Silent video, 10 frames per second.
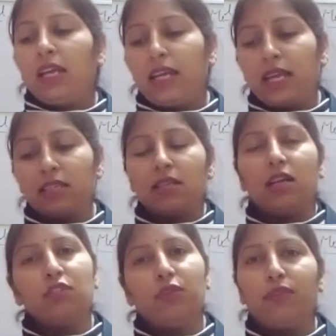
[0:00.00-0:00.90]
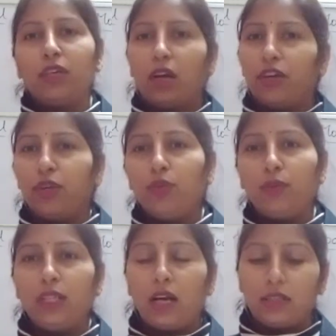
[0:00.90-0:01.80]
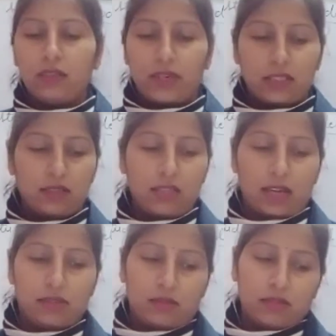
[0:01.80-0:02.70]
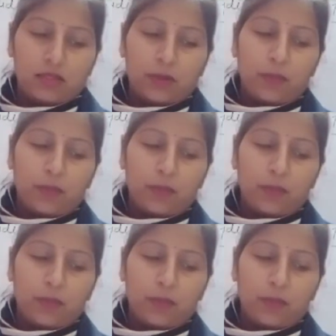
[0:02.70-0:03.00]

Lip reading: Next class we will continue with other exercises.